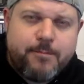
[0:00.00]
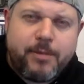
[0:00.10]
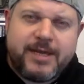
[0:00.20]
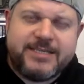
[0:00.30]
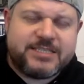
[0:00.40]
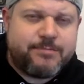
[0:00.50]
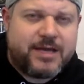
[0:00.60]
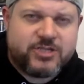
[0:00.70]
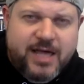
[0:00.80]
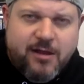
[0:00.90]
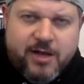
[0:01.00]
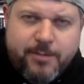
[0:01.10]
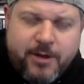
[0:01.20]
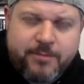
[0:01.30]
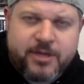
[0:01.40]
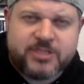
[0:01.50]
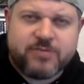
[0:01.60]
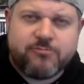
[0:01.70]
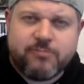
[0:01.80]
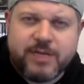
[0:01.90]
please smash that like button because it
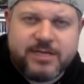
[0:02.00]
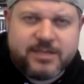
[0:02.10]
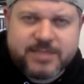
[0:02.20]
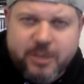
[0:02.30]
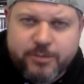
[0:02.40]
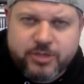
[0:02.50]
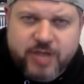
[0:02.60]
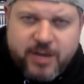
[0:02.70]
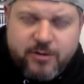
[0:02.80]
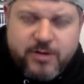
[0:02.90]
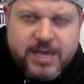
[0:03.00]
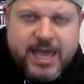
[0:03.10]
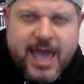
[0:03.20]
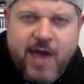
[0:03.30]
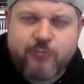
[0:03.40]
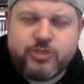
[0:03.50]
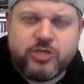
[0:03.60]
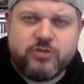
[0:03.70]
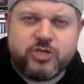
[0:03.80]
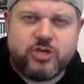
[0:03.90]
really does help the channel. It helps
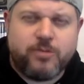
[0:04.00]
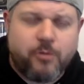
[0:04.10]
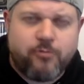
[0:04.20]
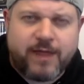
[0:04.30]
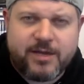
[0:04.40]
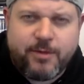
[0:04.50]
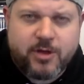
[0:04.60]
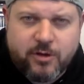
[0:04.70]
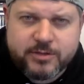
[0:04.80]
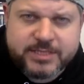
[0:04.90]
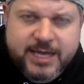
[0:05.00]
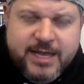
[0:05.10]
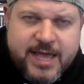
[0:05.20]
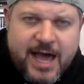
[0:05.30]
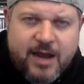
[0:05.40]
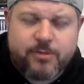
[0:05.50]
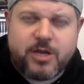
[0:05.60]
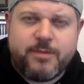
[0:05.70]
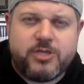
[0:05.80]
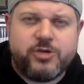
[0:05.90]
YouTube rank my content, and I'm going
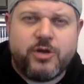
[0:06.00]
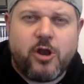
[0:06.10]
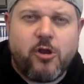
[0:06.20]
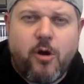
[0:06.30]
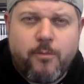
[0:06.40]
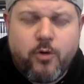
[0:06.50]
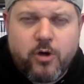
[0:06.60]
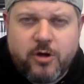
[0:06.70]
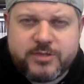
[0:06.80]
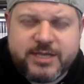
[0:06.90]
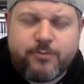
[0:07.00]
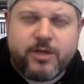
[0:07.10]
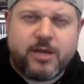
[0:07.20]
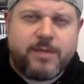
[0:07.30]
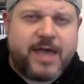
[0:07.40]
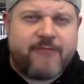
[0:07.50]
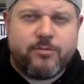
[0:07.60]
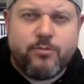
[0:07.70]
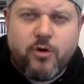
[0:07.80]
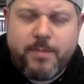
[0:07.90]
to be doing a lot more content. We're going to be
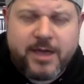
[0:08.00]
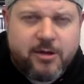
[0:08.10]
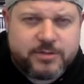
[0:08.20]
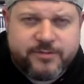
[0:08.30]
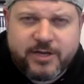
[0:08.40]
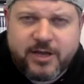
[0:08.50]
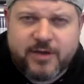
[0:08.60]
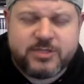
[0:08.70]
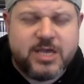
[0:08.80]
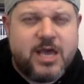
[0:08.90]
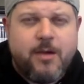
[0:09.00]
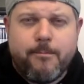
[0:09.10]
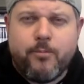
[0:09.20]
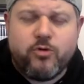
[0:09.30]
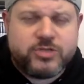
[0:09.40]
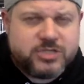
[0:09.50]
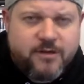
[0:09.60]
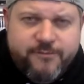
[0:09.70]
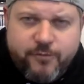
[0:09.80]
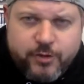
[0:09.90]
having more pickups videos, more
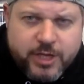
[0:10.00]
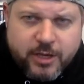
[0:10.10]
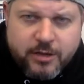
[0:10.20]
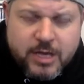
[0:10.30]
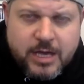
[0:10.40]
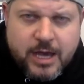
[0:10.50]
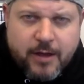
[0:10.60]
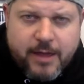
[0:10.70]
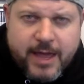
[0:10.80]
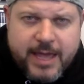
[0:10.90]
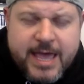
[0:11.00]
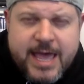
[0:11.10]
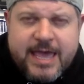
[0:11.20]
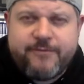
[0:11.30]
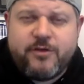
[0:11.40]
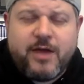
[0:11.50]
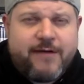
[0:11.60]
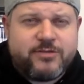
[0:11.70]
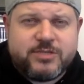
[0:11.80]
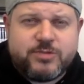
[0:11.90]
stuff for you. Okay, if you
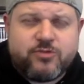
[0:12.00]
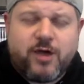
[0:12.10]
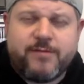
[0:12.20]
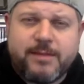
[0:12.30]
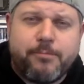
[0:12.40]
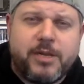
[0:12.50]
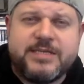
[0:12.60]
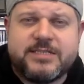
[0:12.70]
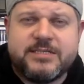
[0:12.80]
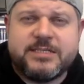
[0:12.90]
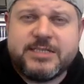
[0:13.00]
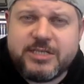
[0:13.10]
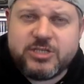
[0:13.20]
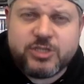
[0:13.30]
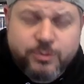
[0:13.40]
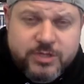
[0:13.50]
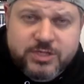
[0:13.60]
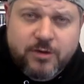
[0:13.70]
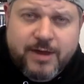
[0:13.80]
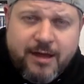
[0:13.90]
haven't subscribed, then please consider doing
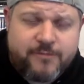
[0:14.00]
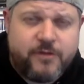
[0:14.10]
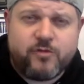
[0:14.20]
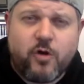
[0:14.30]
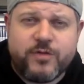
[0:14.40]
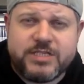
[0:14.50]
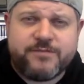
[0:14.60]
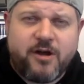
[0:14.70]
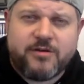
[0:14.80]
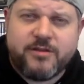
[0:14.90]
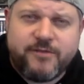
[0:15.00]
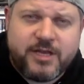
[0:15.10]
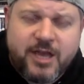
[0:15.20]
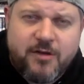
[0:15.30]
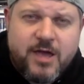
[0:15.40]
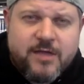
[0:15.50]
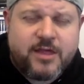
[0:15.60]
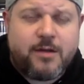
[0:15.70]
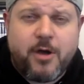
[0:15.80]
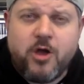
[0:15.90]
so now. If you've got this far in the video,
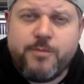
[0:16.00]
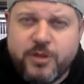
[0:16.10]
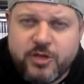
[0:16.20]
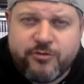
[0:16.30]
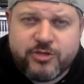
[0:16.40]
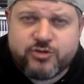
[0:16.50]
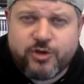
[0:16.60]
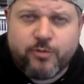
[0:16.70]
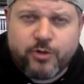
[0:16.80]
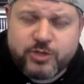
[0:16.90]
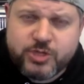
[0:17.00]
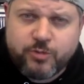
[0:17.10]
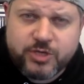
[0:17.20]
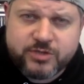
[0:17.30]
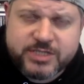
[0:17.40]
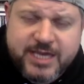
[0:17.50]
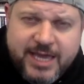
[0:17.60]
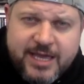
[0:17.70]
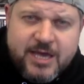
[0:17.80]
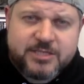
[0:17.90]
then I'm hoping that you're enjoying watching what you're
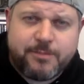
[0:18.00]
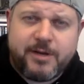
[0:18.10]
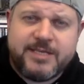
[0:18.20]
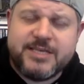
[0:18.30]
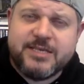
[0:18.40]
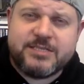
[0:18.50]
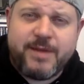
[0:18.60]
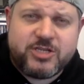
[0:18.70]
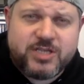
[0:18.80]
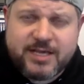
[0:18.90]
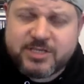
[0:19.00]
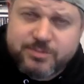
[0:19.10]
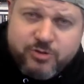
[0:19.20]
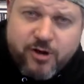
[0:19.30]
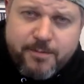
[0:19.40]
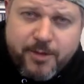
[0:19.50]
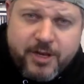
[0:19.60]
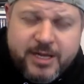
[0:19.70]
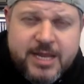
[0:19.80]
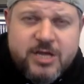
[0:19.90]
seeing. So please smash that subscribe
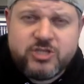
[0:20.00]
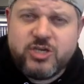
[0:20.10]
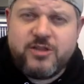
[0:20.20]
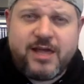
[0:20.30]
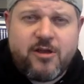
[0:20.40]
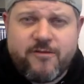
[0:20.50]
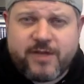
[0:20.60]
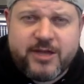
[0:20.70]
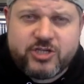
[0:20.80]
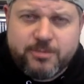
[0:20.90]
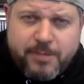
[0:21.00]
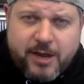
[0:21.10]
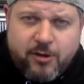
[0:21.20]
button, turn that notification bell